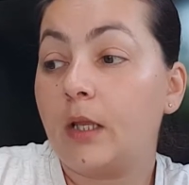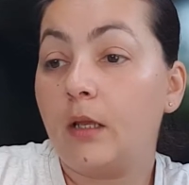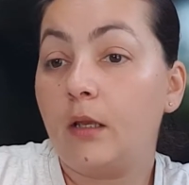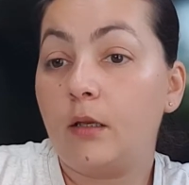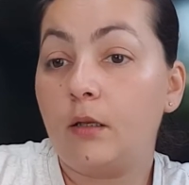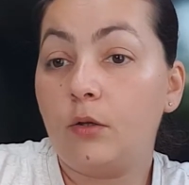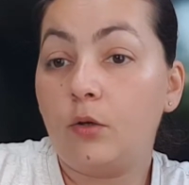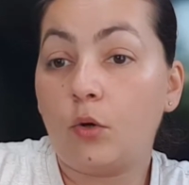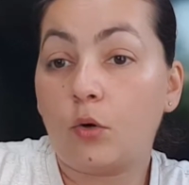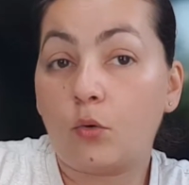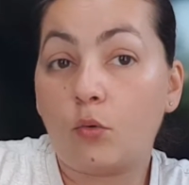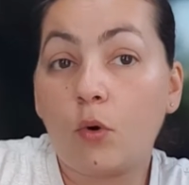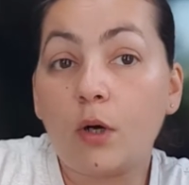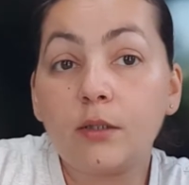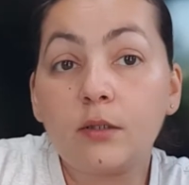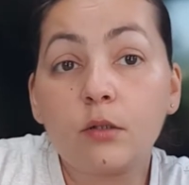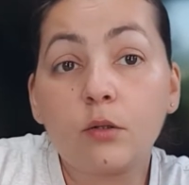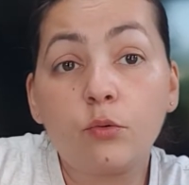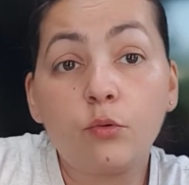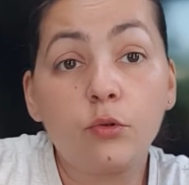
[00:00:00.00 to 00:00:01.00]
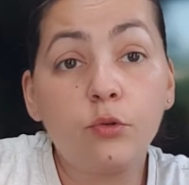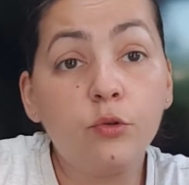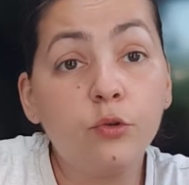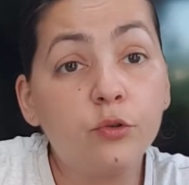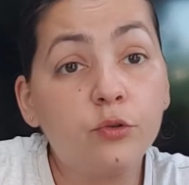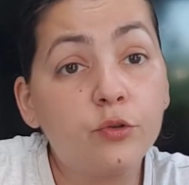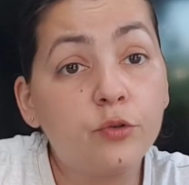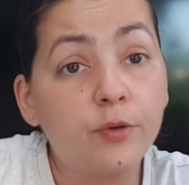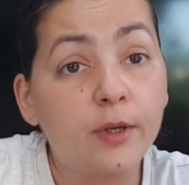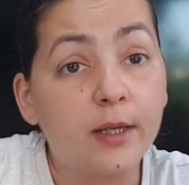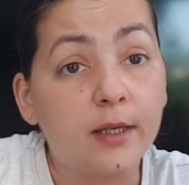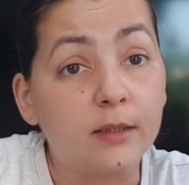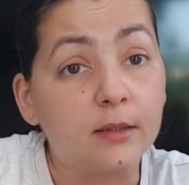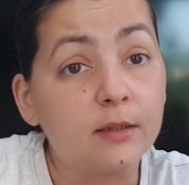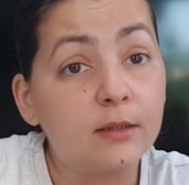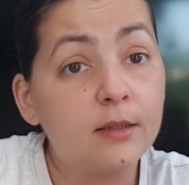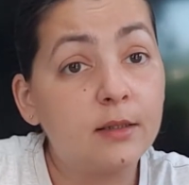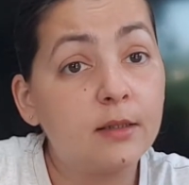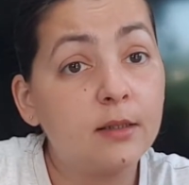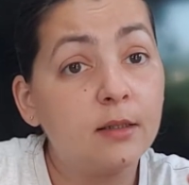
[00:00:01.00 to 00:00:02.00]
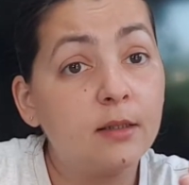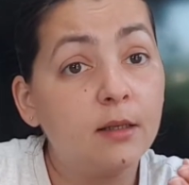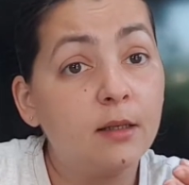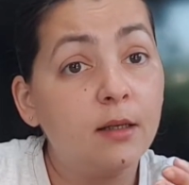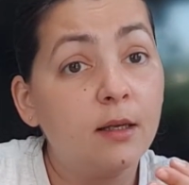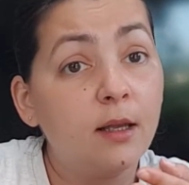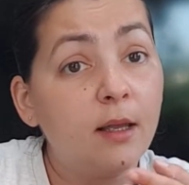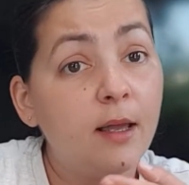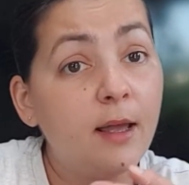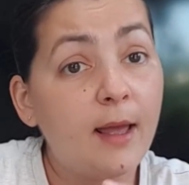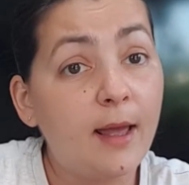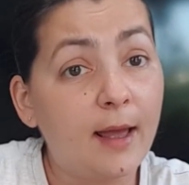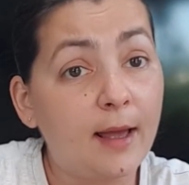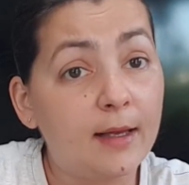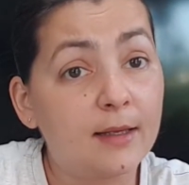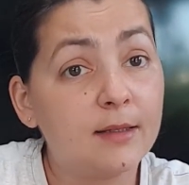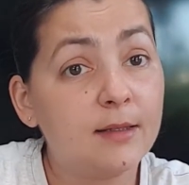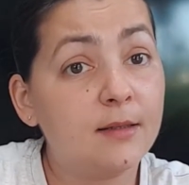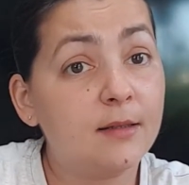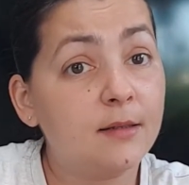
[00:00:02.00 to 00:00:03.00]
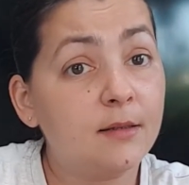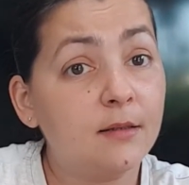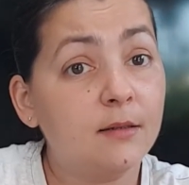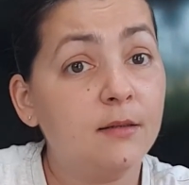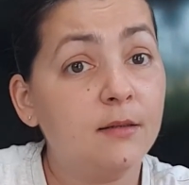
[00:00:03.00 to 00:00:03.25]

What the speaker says: your water with nutrients has